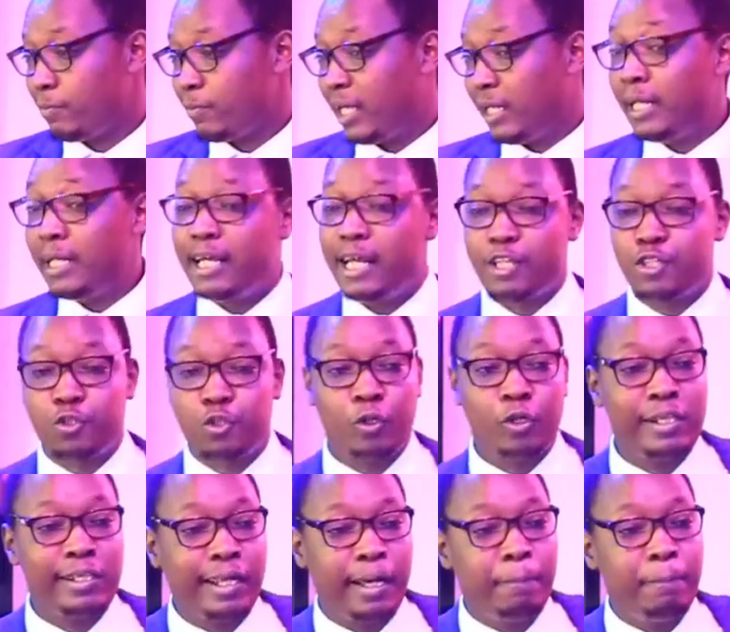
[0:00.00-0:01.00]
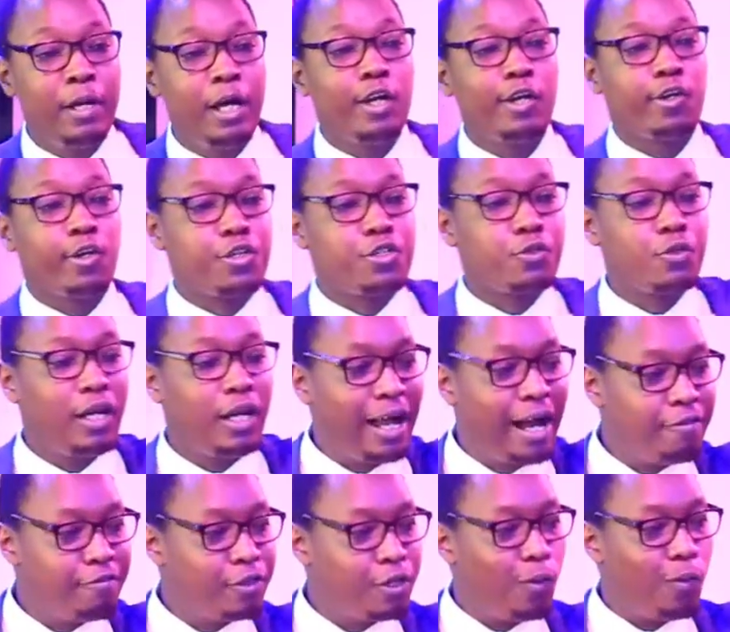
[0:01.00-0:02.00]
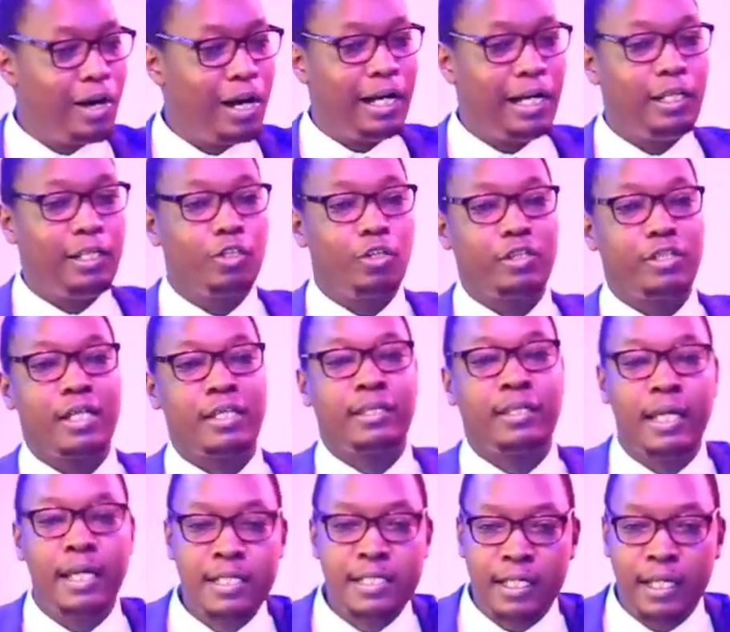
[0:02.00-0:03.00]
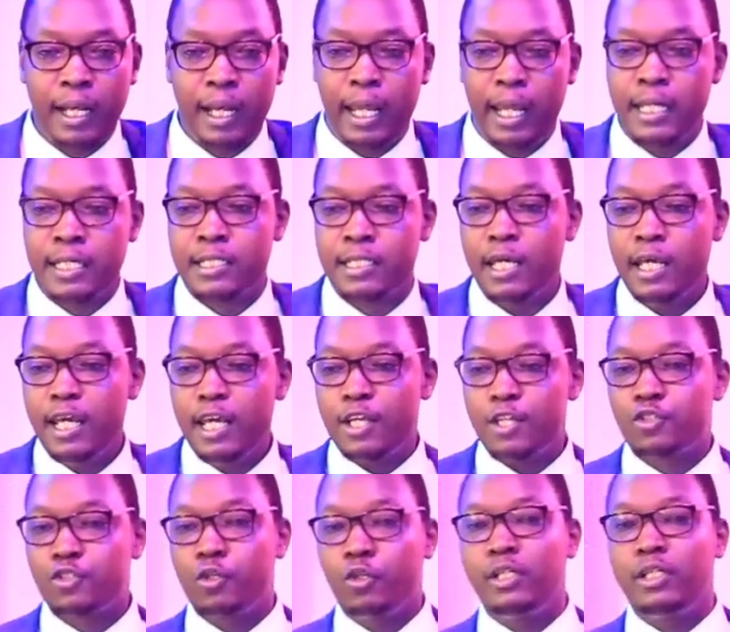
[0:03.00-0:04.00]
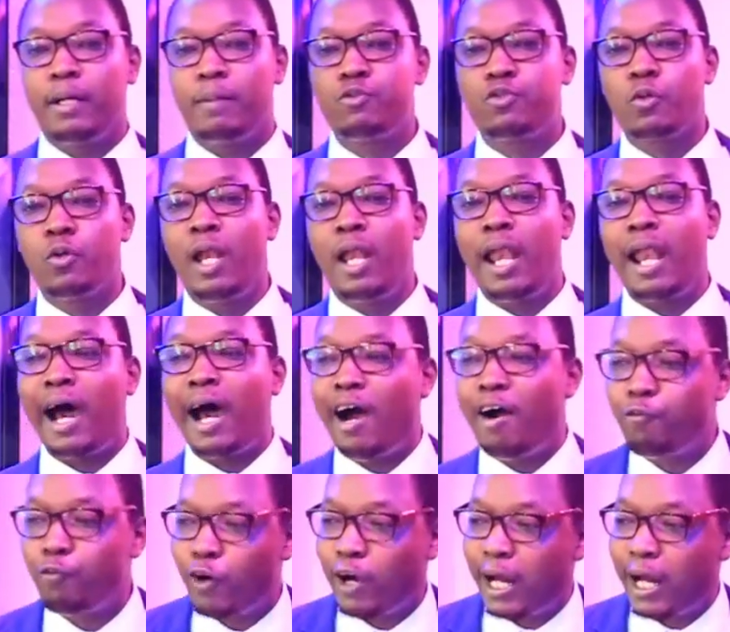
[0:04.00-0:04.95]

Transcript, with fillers: Indeed, he has told them not to love the world or the things in it. He has told them to love